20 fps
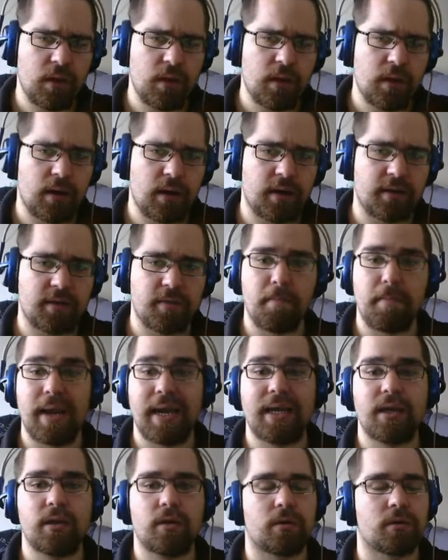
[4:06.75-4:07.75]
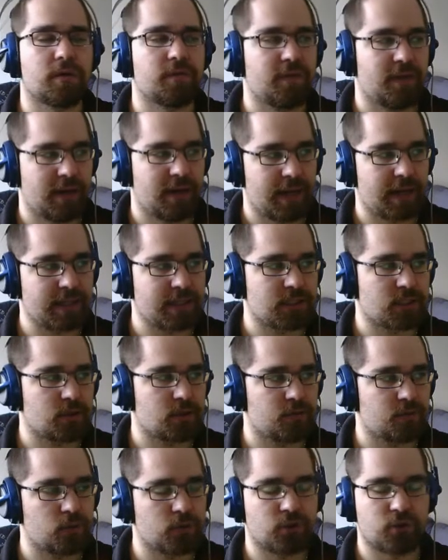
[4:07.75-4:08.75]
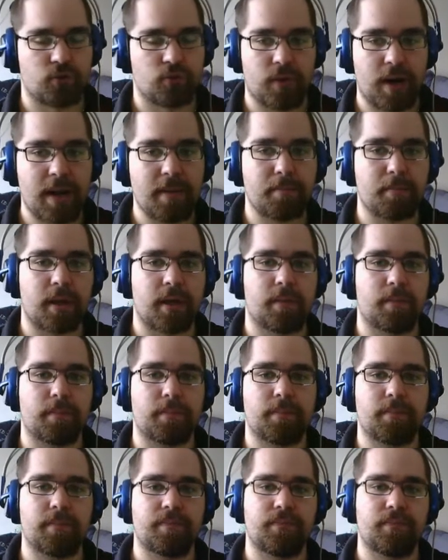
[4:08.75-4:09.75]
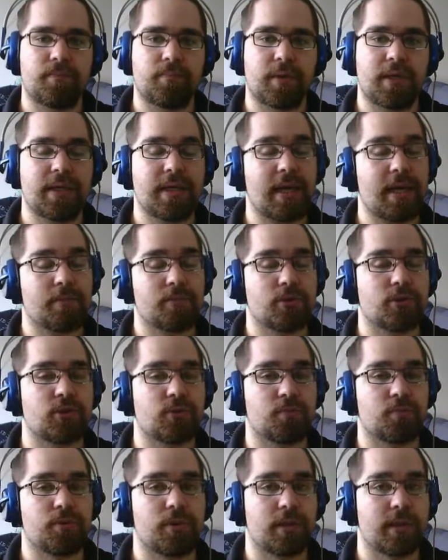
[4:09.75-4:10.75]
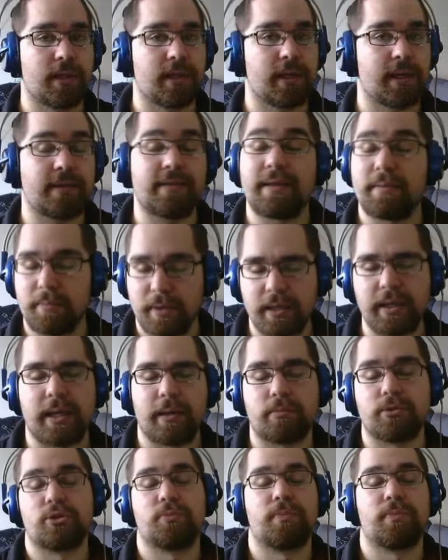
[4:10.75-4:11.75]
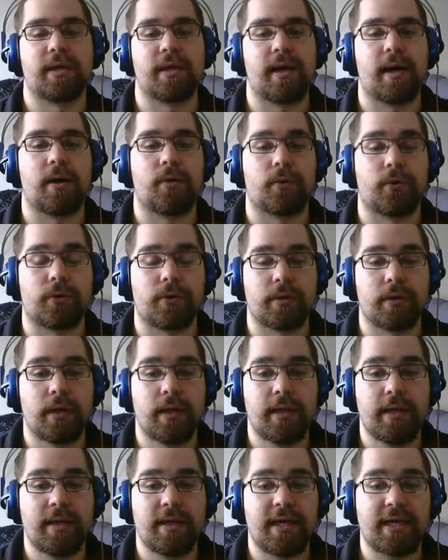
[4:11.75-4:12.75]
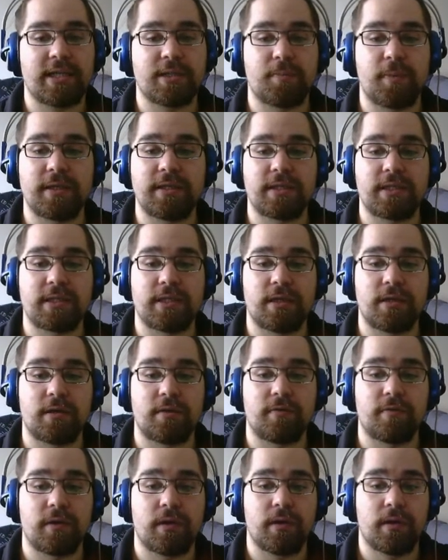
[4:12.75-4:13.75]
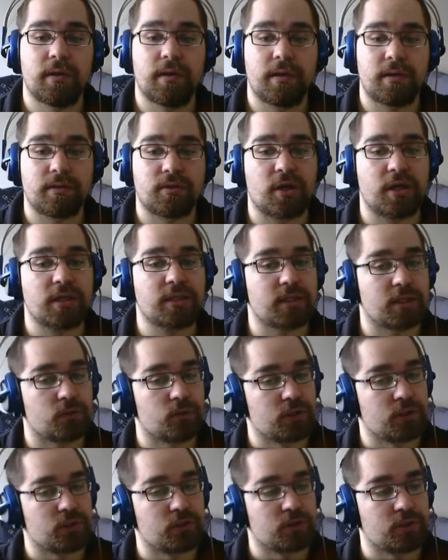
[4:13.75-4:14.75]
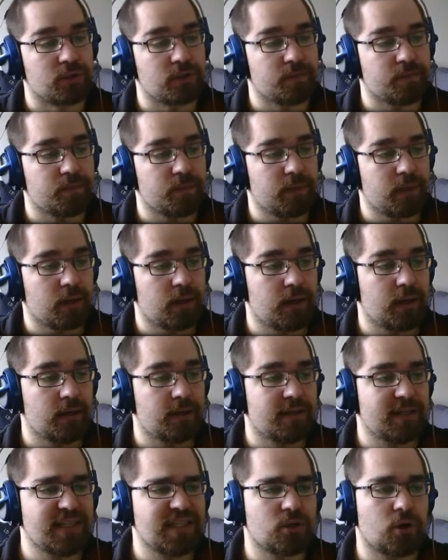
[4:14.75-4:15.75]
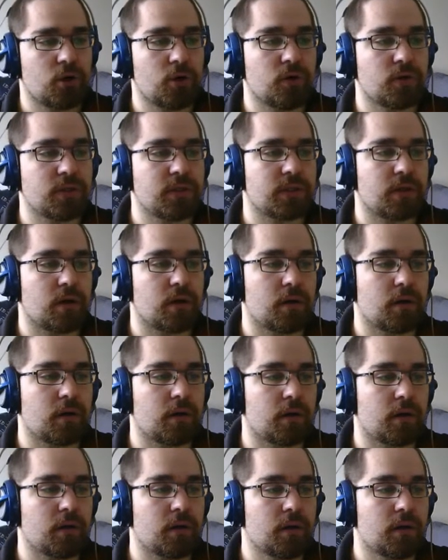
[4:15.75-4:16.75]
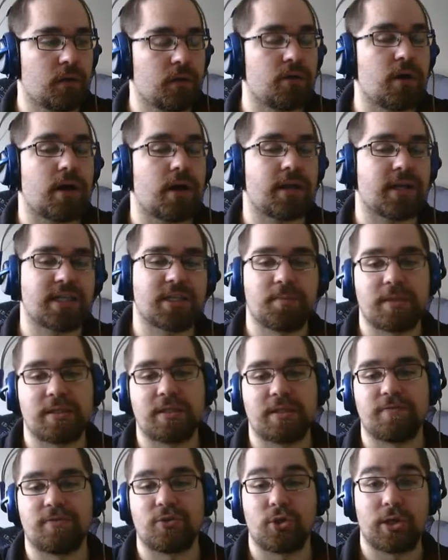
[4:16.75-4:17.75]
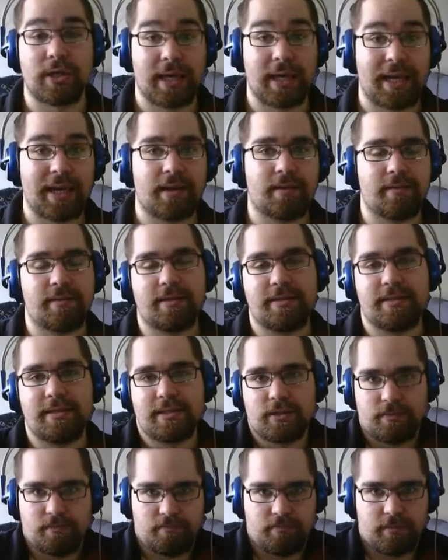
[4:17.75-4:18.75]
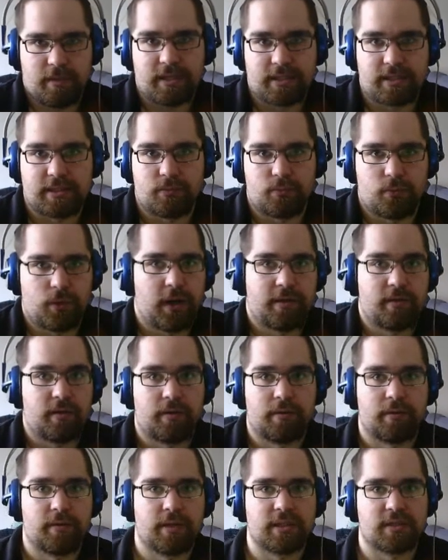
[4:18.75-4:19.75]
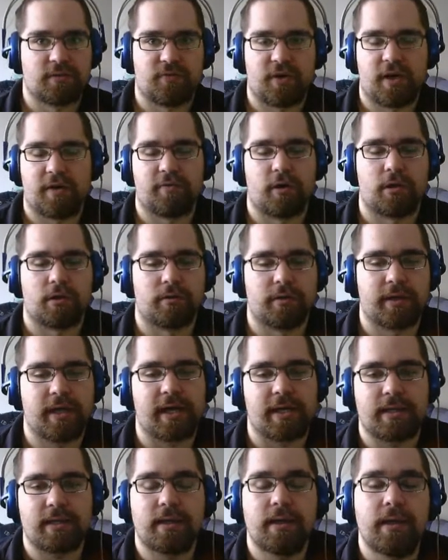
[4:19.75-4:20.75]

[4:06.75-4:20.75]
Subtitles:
The main goal of the deck is, of course, to ramp up being able to play, and then being able to play our expensive Eldrazi creatures. These cards are not expensive to get, and that's why they're in this $5 deck.